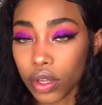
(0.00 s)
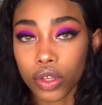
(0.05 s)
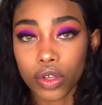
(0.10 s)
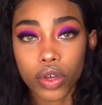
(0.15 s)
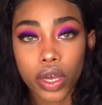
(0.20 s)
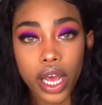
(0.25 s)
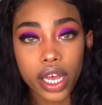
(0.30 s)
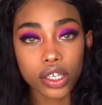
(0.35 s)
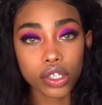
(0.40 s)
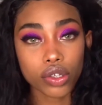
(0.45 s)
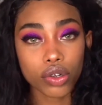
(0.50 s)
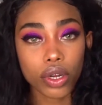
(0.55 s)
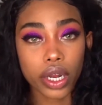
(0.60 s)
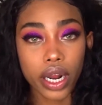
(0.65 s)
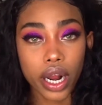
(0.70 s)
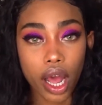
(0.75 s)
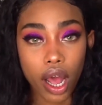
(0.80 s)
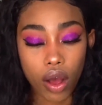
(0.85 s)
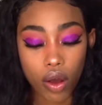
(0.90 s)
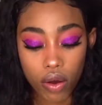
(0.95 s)
you guys know
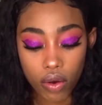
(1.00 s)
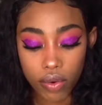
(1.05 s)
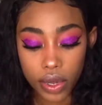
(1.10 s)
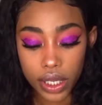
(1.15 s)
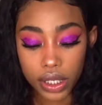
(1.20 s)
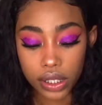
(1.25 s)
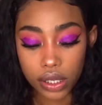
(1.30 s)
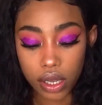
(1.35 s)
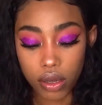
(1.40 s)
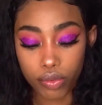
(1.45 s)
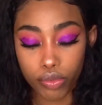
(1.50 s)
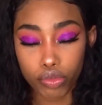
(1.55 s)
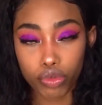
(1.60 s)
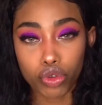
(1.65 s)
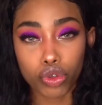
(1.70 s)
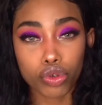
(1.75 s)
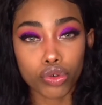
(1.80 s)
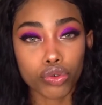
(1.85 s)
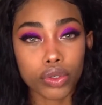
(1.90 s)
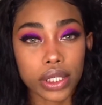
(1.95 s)
that I always
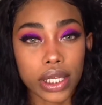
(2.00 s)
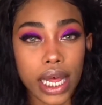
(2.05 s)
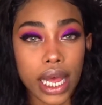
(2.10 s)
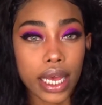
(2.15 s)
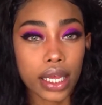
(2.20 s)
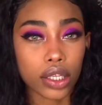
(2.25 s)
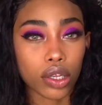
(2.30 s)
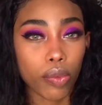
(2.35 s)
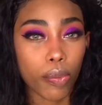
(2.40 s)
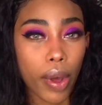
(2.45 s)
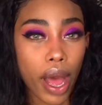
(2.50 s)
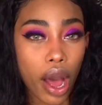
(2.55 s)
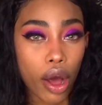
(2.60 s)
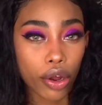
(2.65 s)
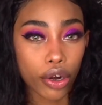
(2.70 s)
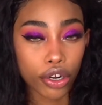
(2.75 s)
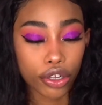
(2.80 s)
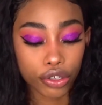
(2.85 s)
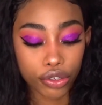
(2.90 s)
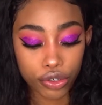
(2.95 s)
use like the
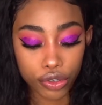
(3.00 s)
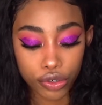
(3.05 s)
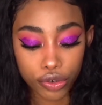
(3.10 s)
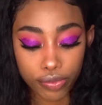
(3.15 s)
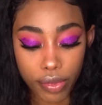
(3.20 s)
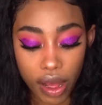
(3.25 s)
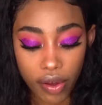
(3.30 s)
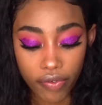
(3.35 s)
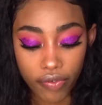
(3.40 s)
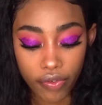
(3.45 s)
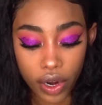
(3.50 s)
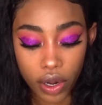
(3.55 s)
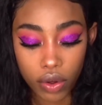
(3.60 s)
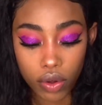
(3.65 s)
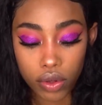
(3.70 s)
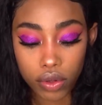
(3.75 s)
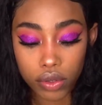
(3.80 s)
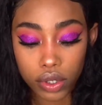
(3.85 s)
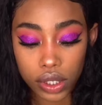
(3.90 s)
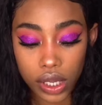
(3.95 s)
powder to do my
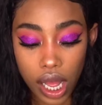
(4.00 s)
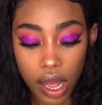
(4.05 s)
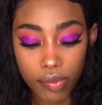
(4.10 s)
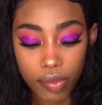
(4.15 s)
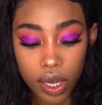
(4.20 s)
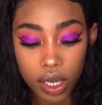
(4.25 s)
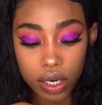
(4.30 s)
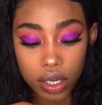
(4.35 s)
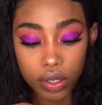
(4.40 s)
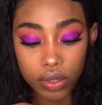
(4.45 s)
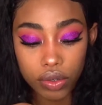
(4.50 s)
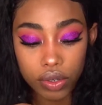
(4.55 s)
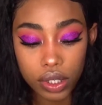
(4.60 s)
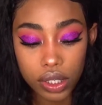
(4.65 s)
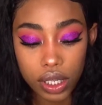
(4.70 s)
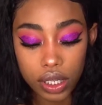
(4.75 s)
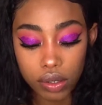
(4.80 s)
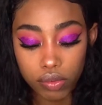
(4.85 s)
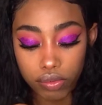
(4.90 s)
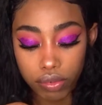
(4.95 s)
freckles. I'm gonna use
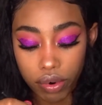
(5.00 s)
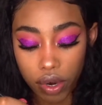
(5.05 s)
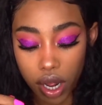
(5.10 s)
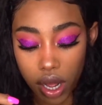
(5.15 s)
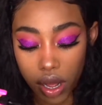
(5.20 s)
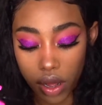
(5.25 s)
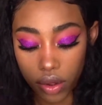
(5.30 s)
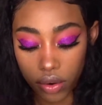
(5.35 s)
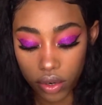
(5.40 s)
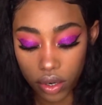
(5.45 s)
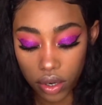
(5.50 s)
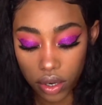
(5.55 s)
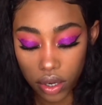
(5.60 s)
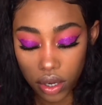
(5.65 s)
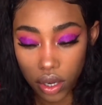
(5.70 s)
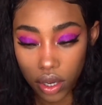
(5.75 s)
this brown